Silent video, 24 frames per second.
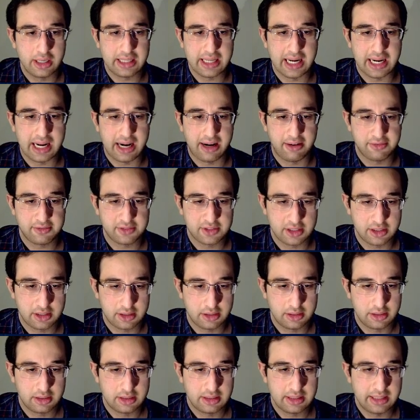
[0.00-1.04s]
that
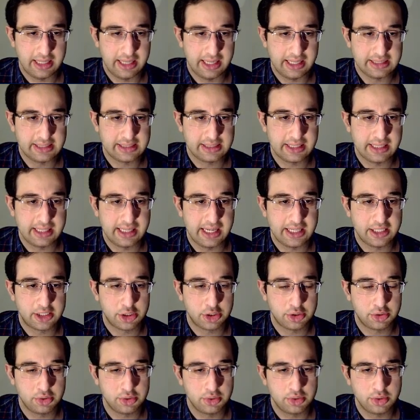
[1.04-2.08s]
after this, king
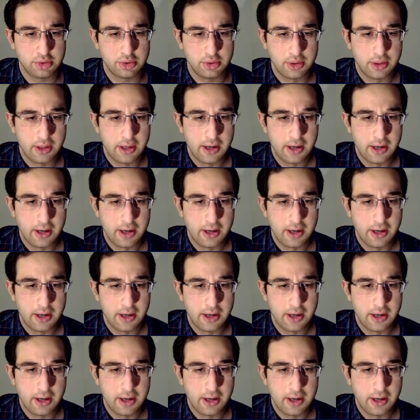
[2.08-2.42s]
h2,